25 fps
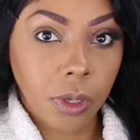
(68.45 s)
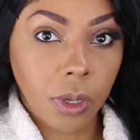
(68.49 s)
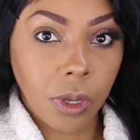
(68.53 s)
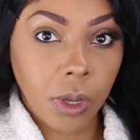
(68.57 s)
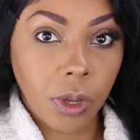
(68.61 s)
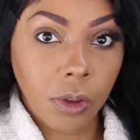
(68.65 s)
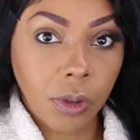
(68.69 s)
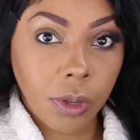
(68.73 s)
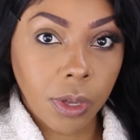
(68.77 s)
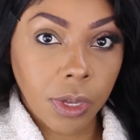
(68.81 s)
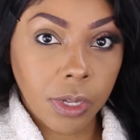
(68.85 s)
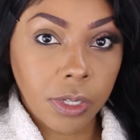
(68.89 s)

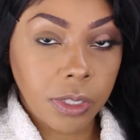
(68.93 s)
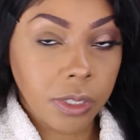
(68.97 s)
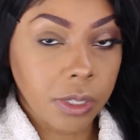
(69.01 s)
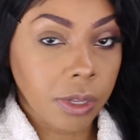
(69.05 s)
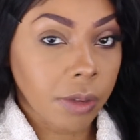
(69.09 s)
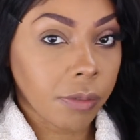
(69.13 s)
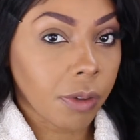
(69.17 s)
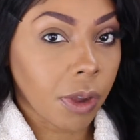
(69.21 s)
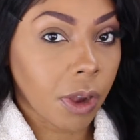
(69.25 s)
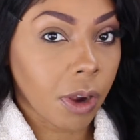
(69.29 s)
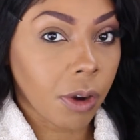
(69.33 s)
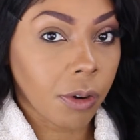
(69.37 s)
Okay, so
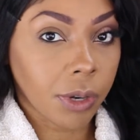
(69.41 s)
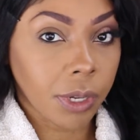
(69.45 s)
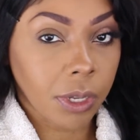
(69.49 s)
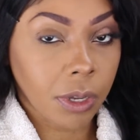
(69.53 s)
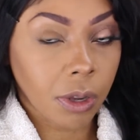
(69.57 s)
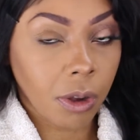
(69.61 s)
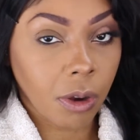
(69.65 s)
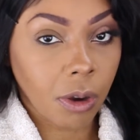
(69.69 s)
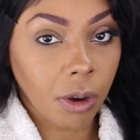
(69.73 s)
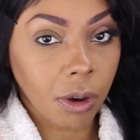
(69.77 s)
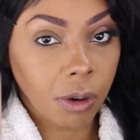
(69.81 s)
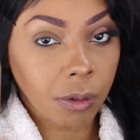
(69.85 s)
I've already
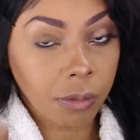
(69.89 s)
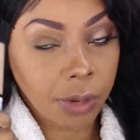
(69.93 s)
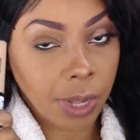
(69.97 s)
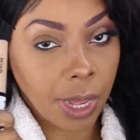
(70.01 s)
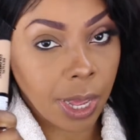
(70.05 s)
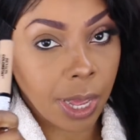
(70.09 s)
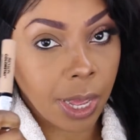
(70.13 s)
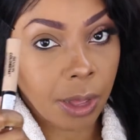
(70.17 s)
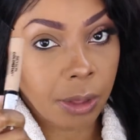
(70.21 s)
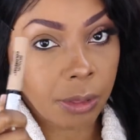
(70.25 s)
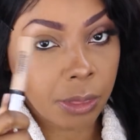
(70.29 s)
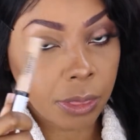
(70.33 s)
carved
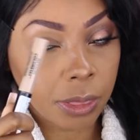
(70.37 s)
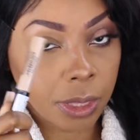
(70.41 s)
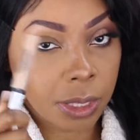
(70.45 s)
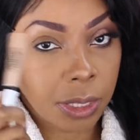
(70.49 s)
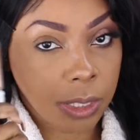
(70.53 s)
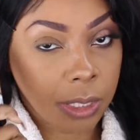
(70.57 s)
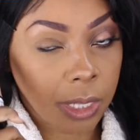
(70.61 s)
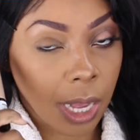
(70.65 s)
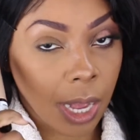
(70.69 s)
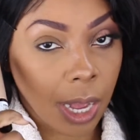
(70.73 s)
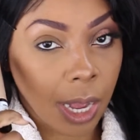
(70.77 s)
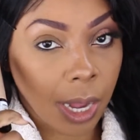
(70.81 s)
out
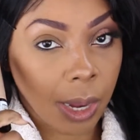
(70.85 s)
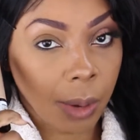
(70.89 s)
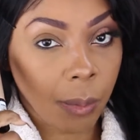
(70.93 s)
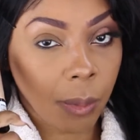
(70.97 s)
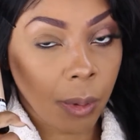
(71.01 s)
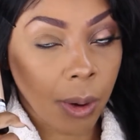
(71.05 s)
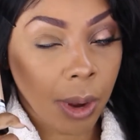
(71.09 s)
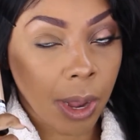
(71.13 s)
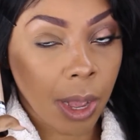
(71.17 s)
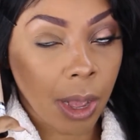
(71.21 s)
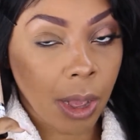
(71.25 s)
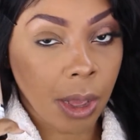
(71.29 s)
this
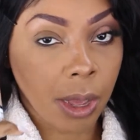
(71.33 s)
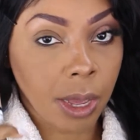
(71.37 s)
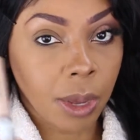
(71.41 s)
eyebrow,